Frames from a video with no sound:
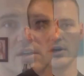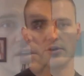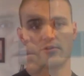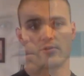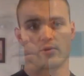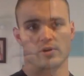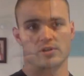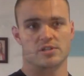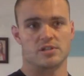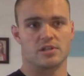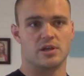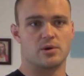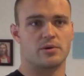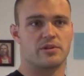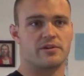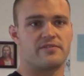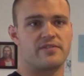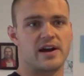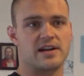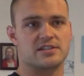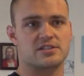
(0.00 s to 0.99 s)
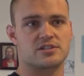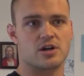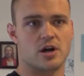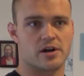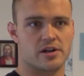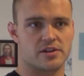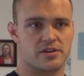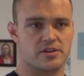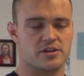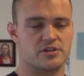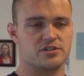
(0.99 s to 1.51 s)
Unfortunately, when the fight
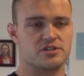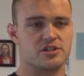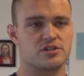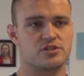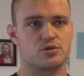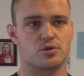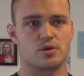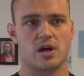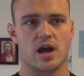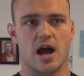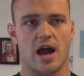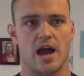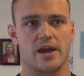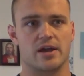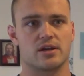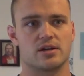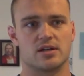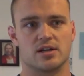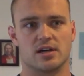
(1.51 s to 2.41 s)
started, the ninjutsu guy